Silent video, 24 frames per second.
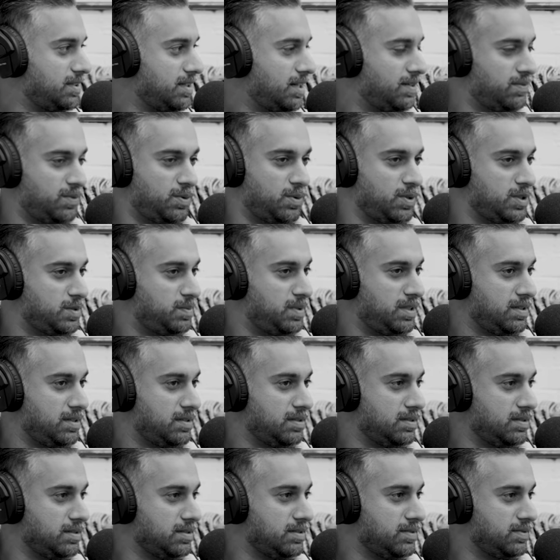I've always been
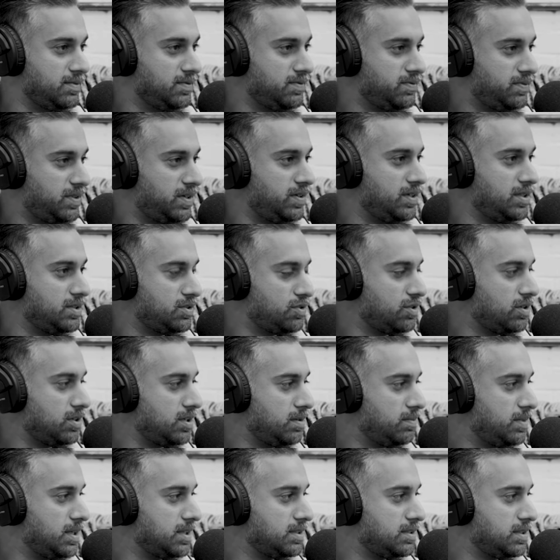very strong in
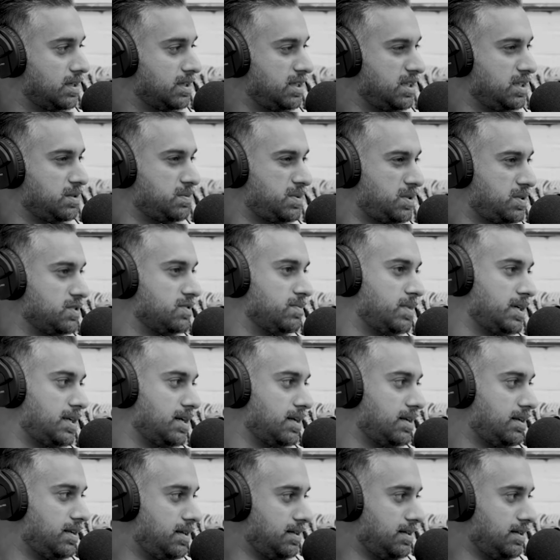maths. I think it's because of my dad.